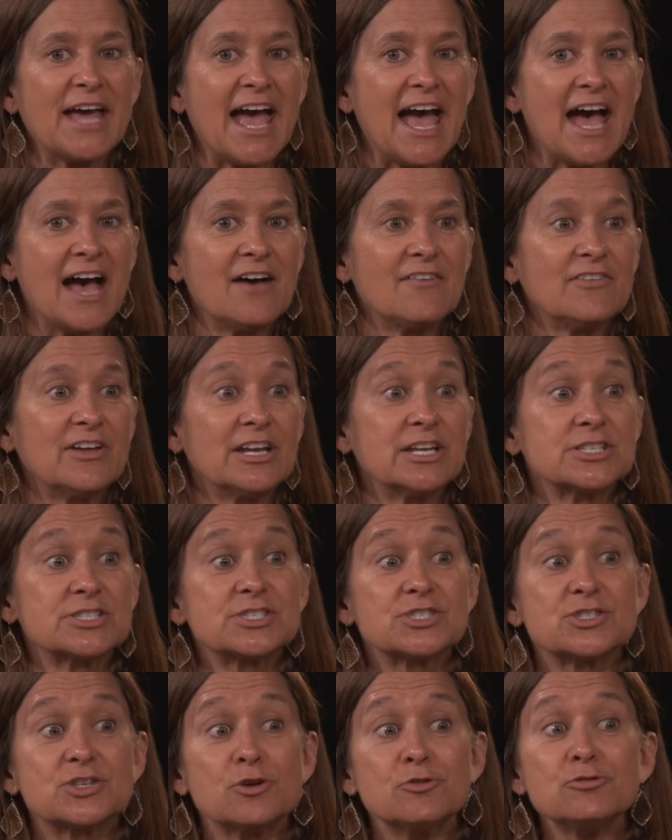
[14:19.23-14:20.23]
have an
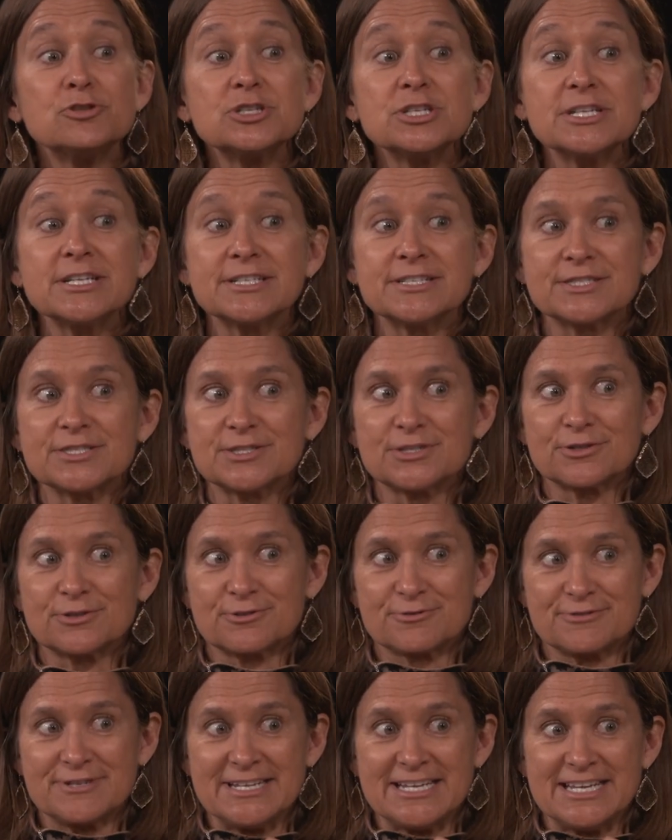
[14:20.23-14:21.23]
associate's
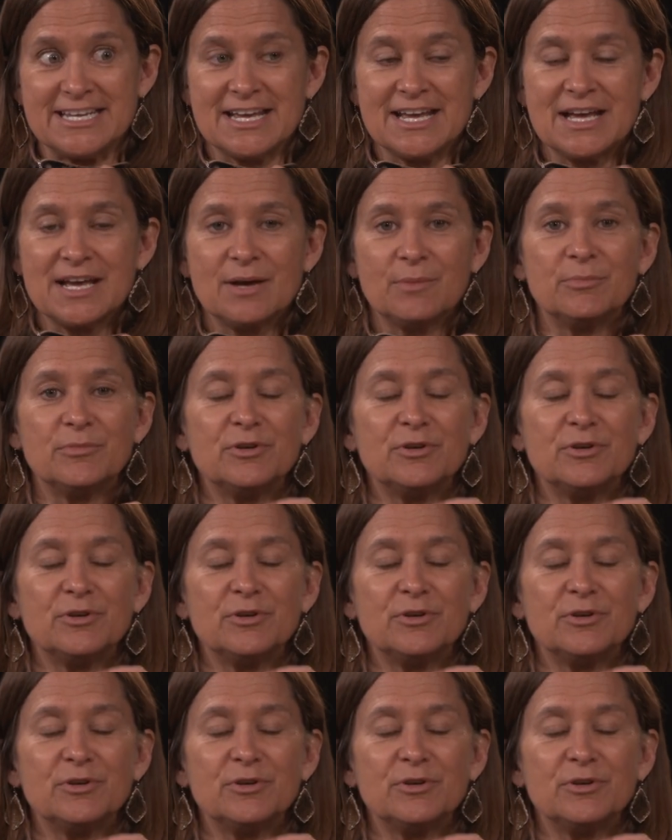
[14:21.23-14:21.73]
degree mm-hmm.